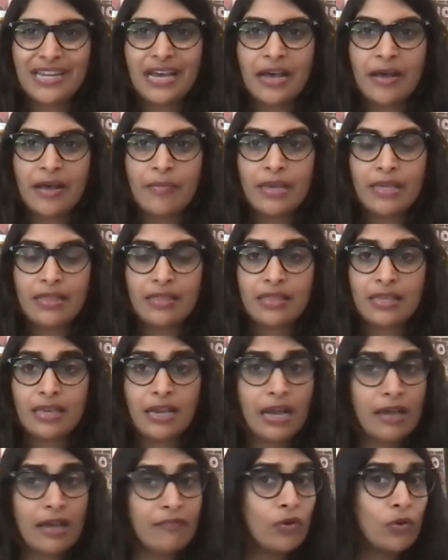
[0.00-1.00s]
I
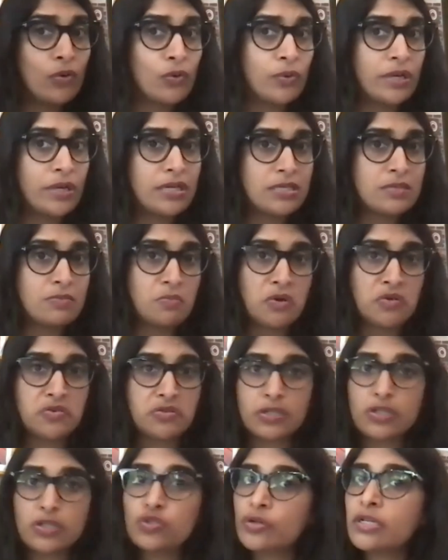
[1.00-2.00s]
think I've always
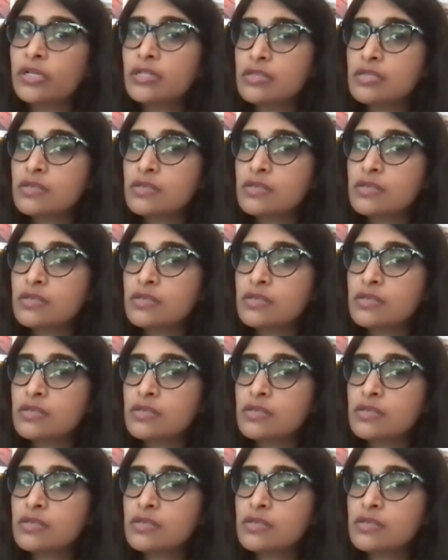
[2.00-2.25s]
mostly joined